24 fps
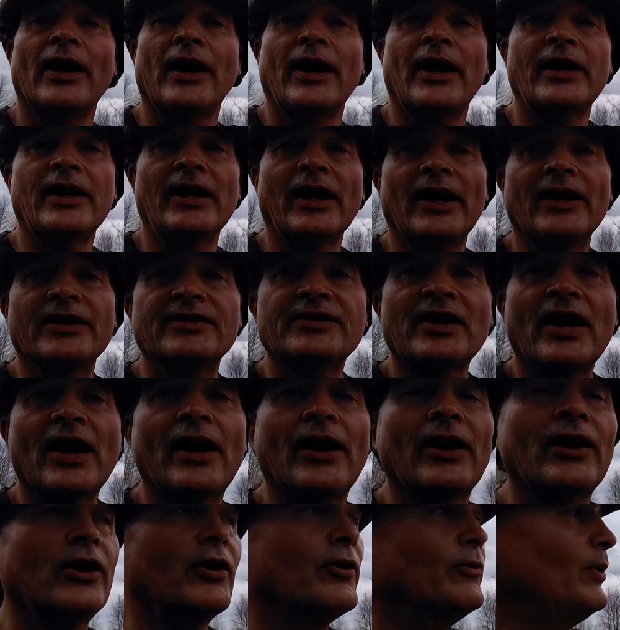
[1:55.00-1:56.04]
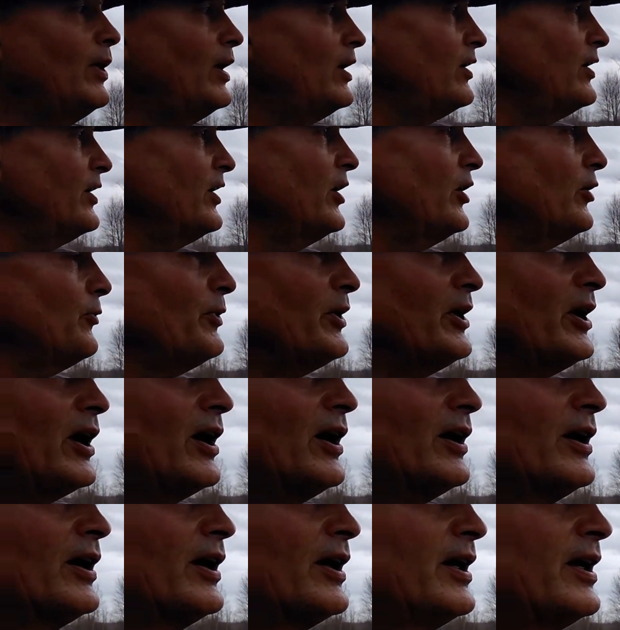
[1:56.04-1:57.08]
Hey, guys. Well, here we
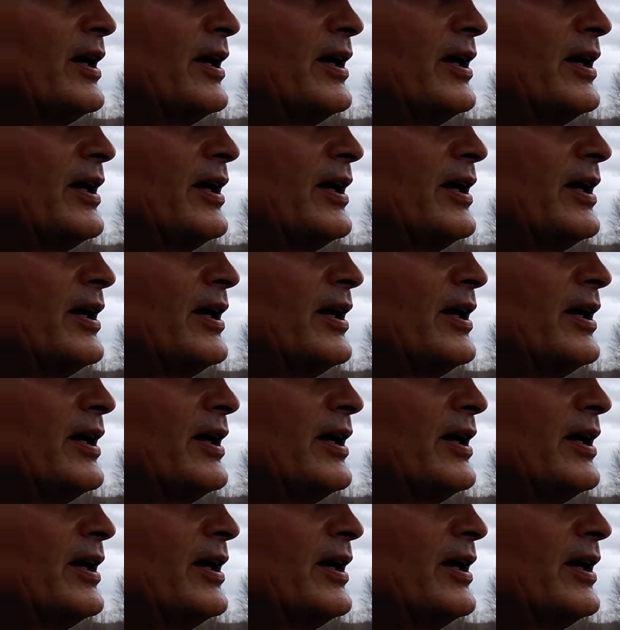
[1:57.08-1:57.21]
are.